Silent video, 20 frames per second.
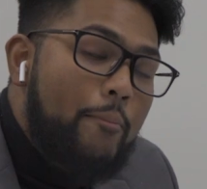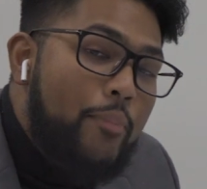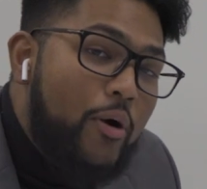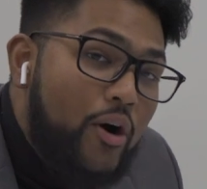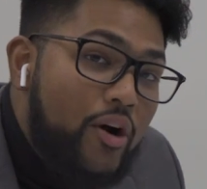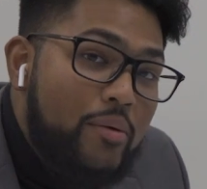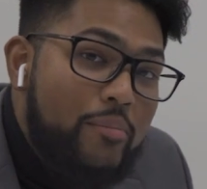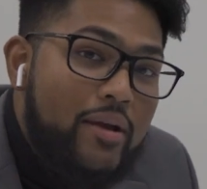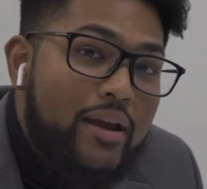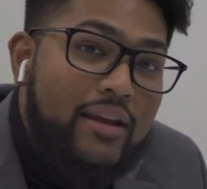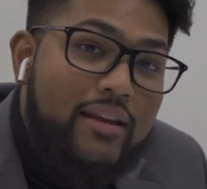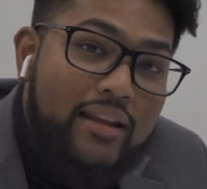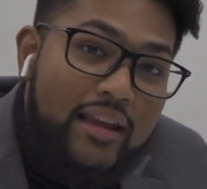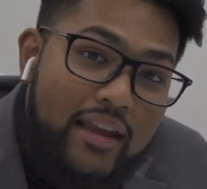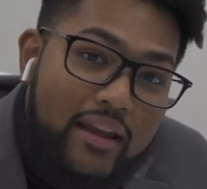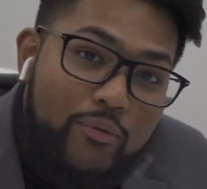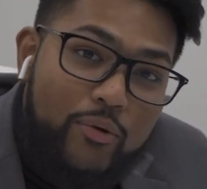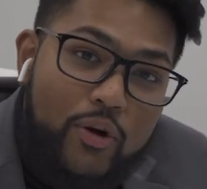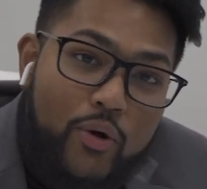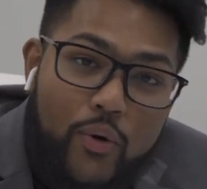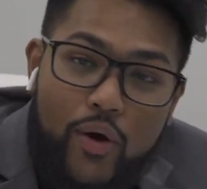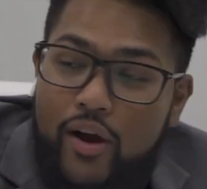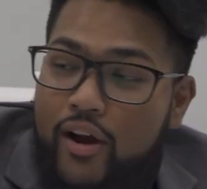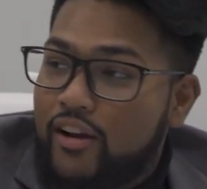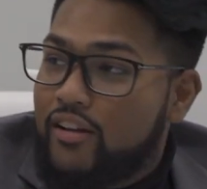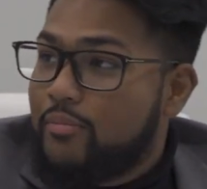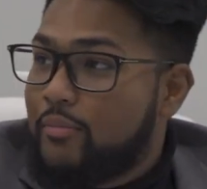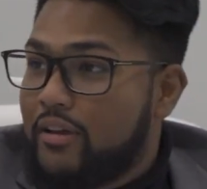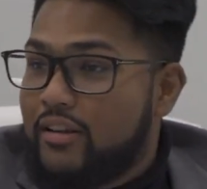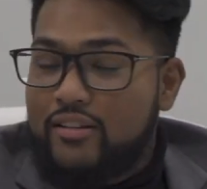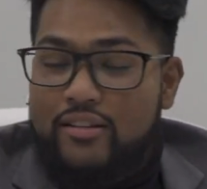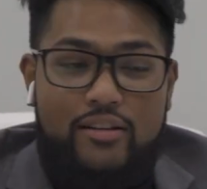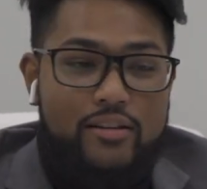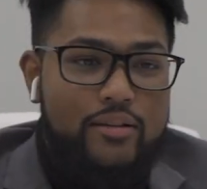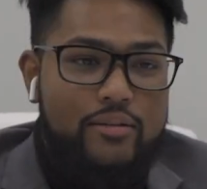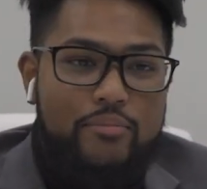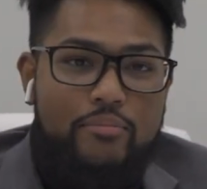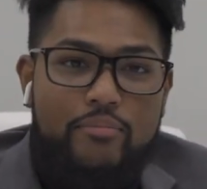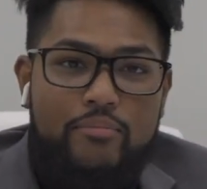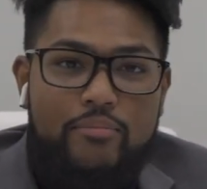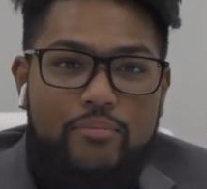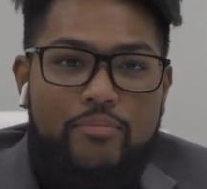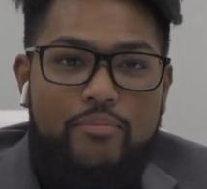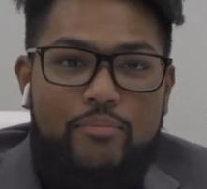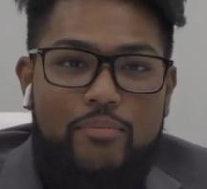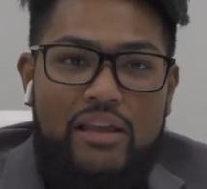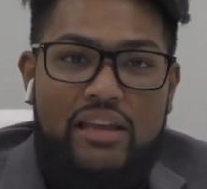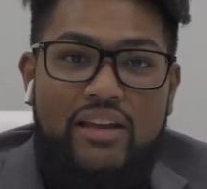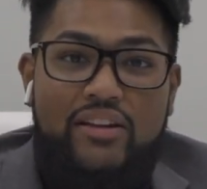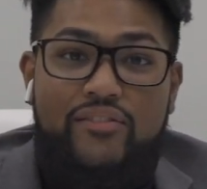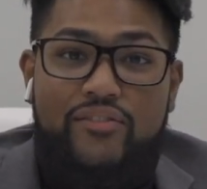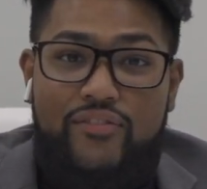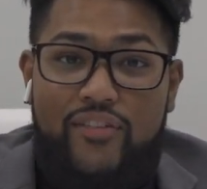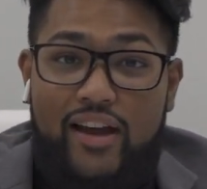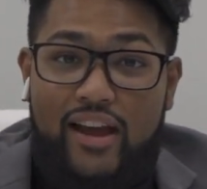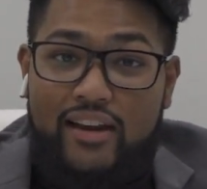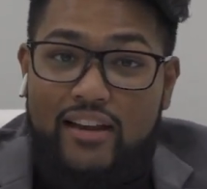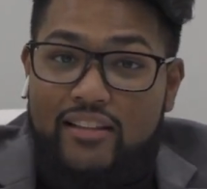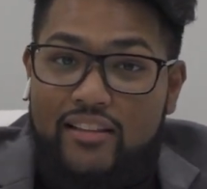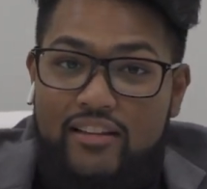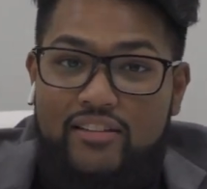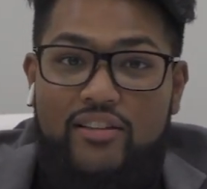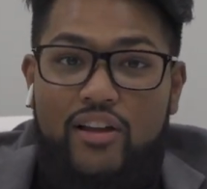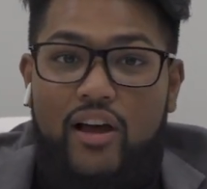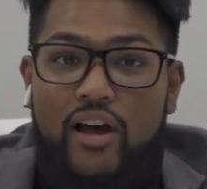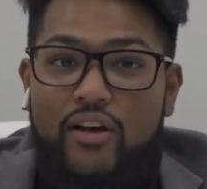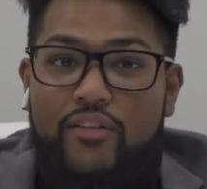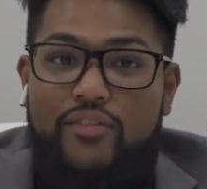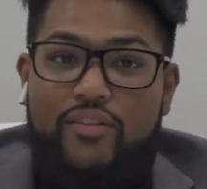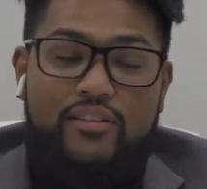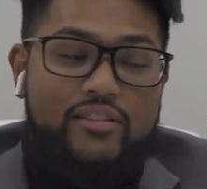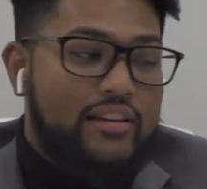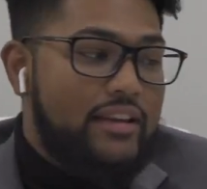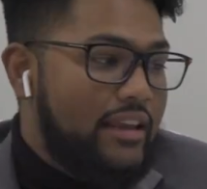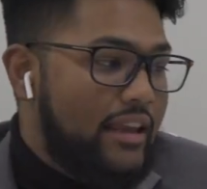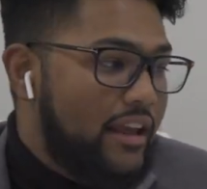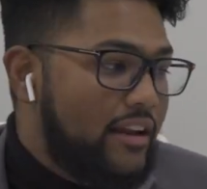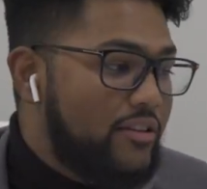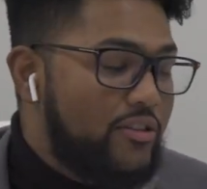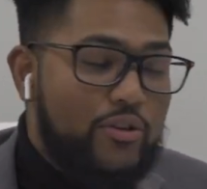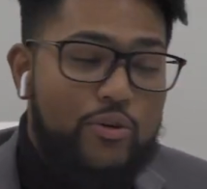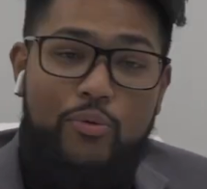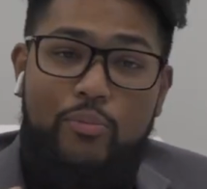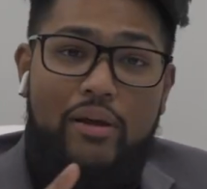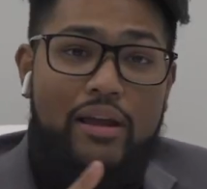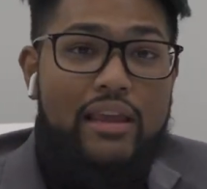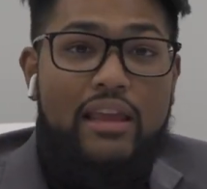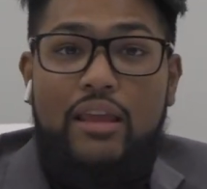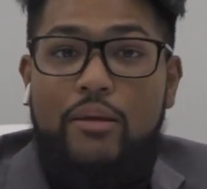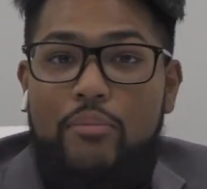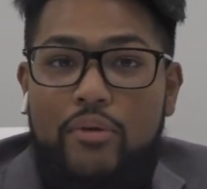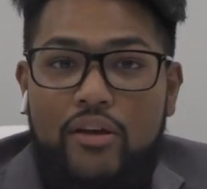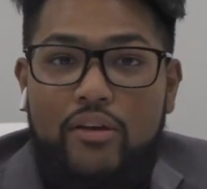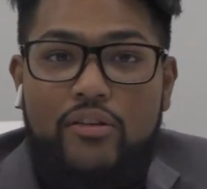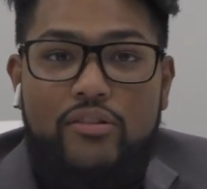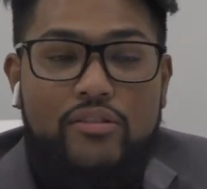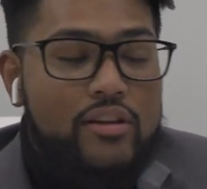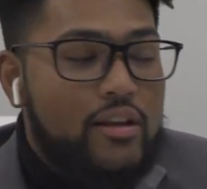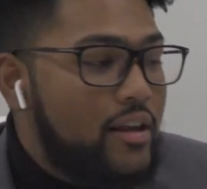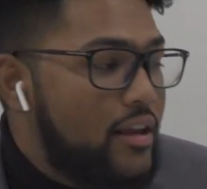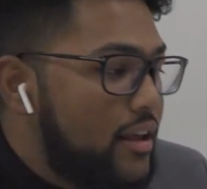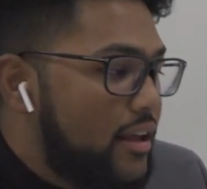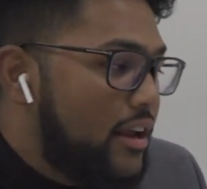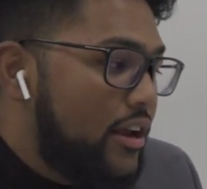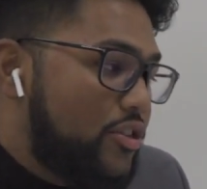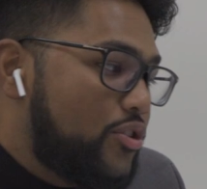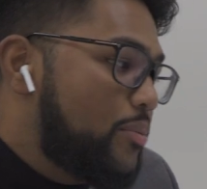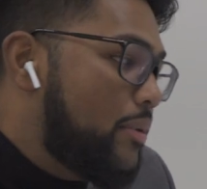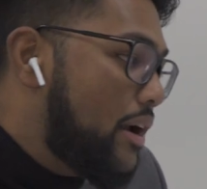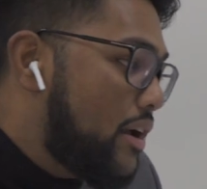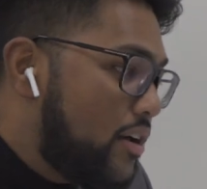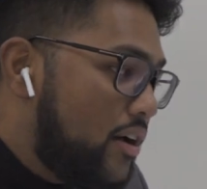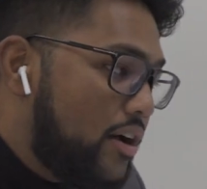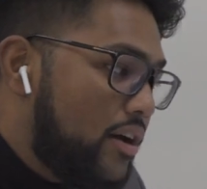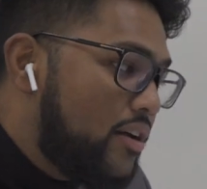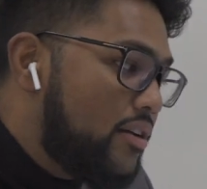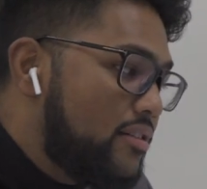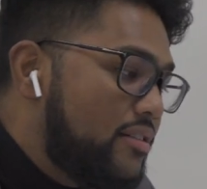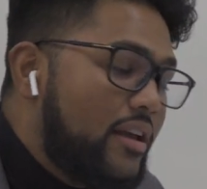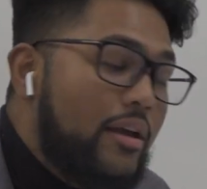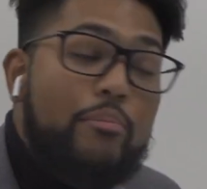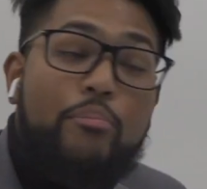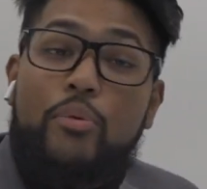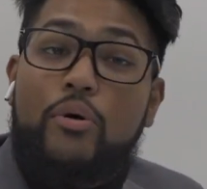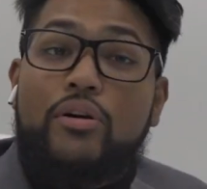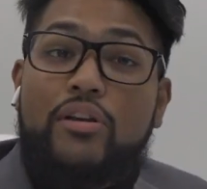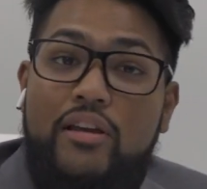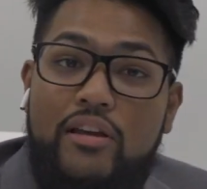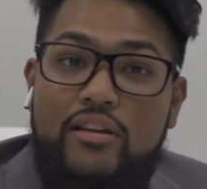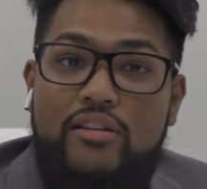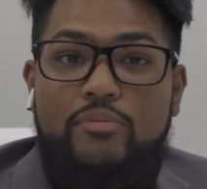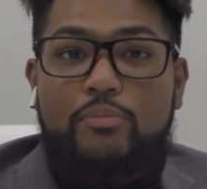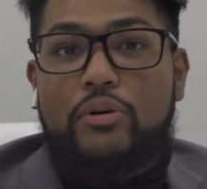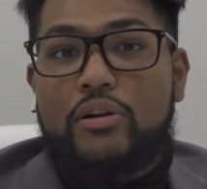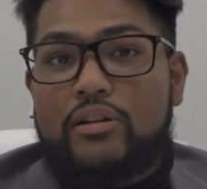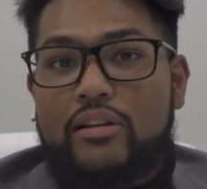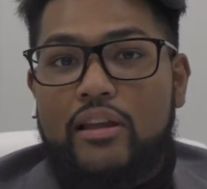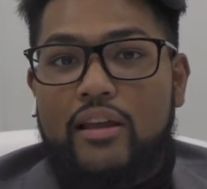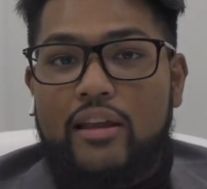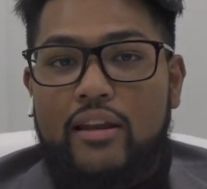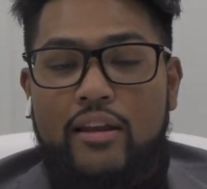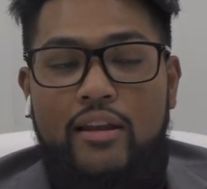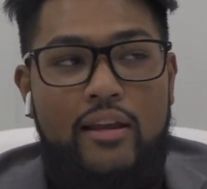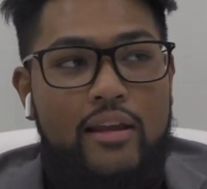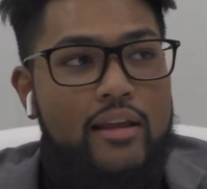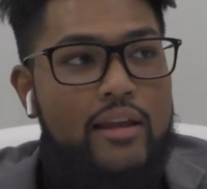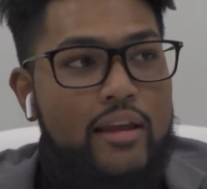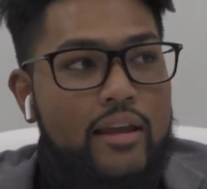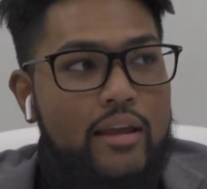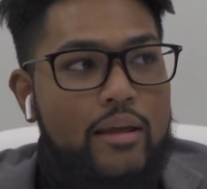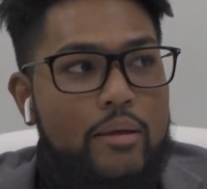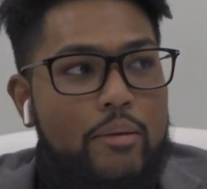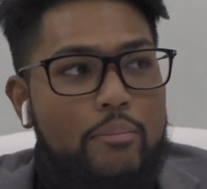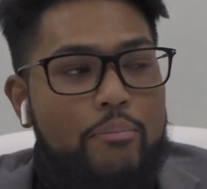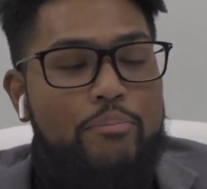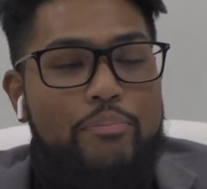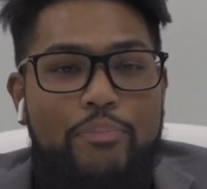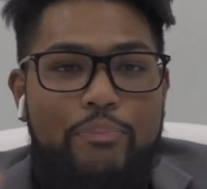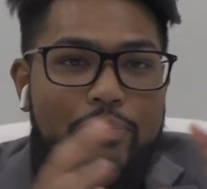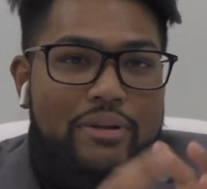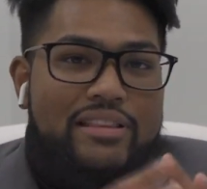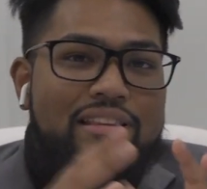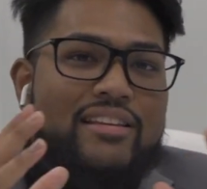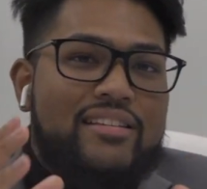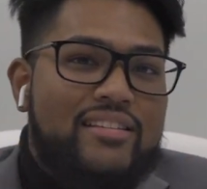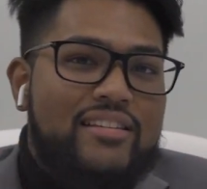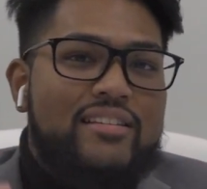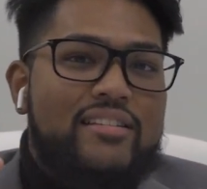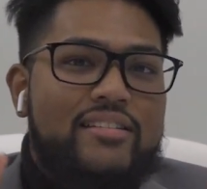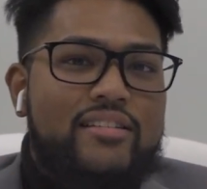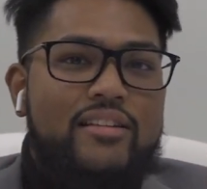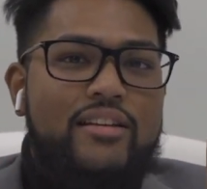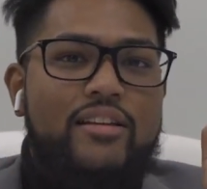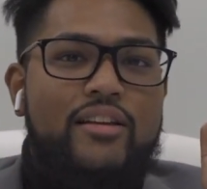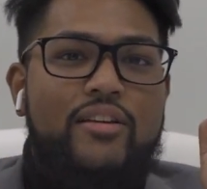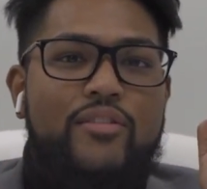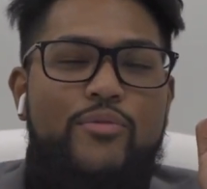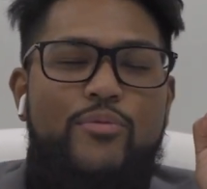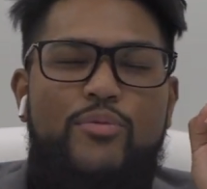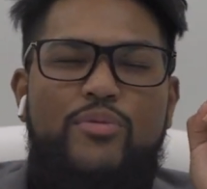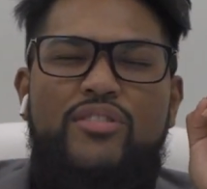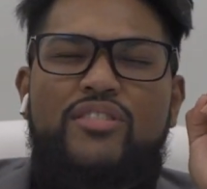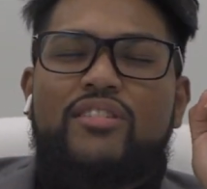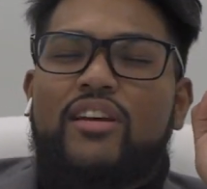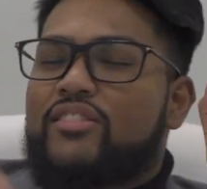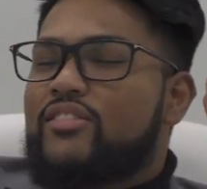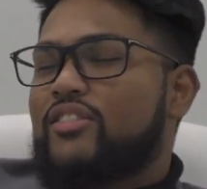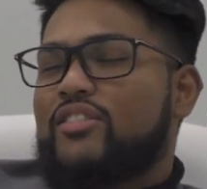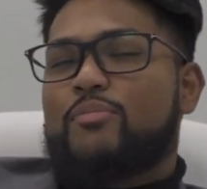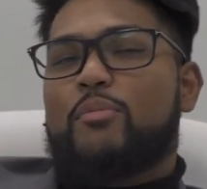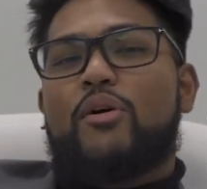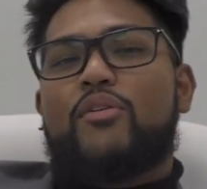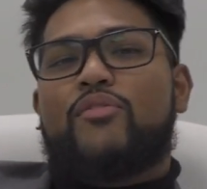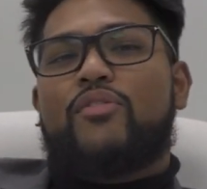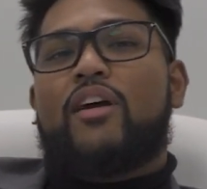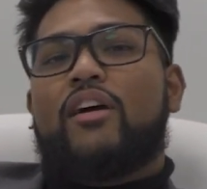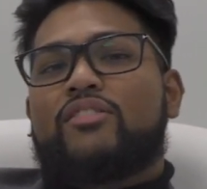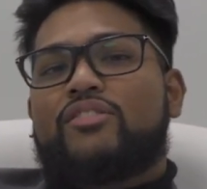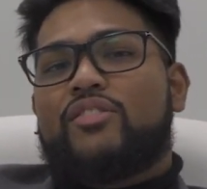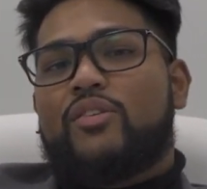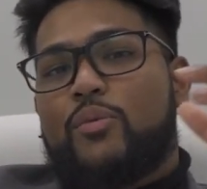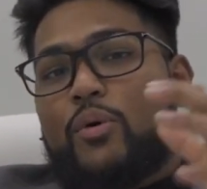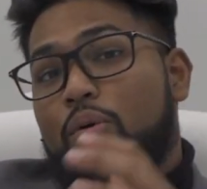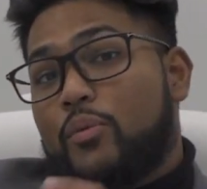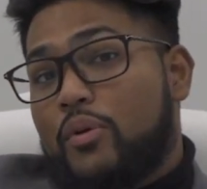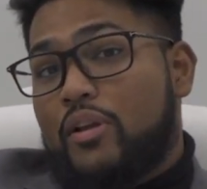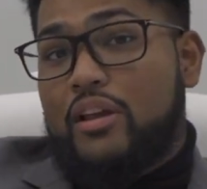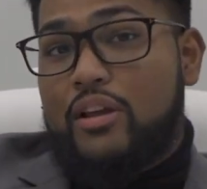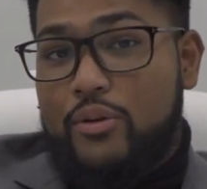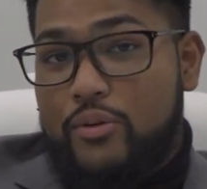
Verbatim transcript: Part of my day requires me to be confined in this office to get through my emails, get through my calls, get bookings booked in. But this is such a small fraction of what really